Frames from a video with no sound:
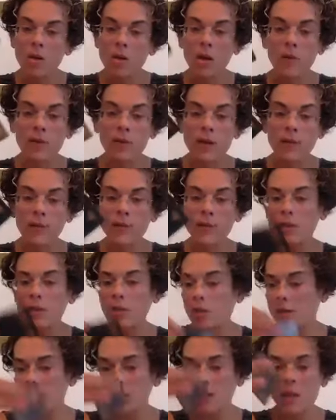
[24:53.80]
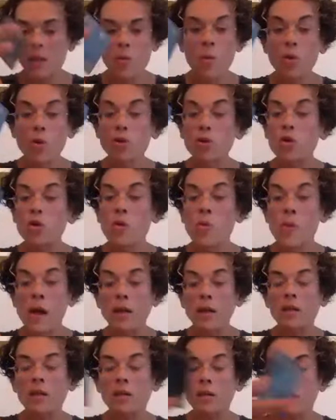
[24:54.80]
even if it's just an emotional
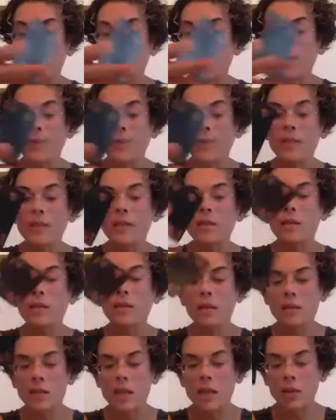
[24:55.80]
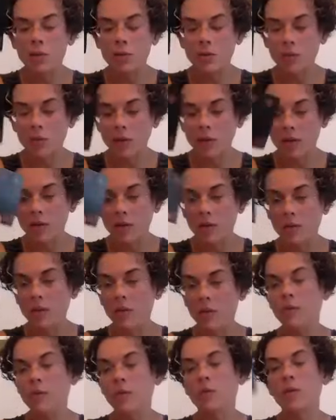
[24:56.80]
body and they're not physically entangled with it. Or
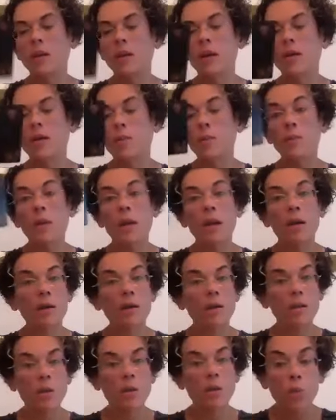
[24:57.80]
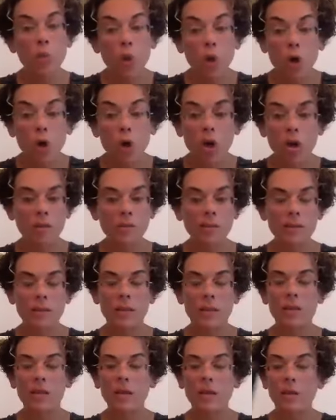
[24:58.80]
if you're like married to work
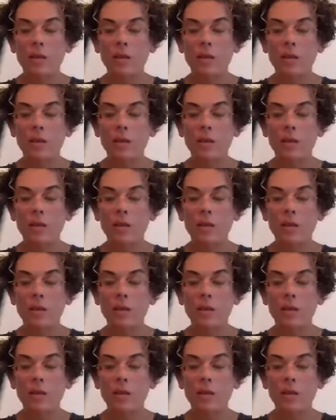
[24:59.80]
instead of